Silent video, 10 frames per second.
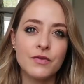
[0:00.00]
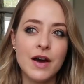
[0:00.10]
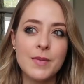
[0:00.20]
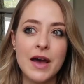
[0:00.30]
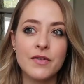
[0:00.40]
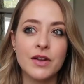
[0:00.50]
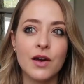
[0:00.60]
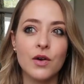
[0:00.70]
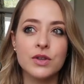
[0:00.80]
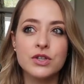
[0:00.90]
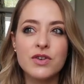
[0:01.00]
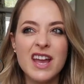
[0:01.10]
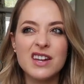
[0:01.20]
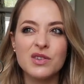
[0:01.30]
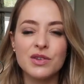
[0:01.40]
if I'm ever like on the
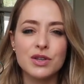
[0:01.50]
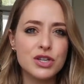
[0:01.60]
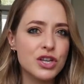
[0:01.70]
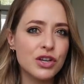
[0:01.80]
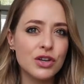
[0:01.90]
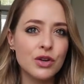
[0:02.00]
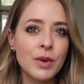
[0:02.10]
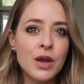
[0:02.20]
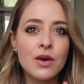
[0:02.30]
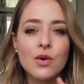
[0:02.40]
train or on the tube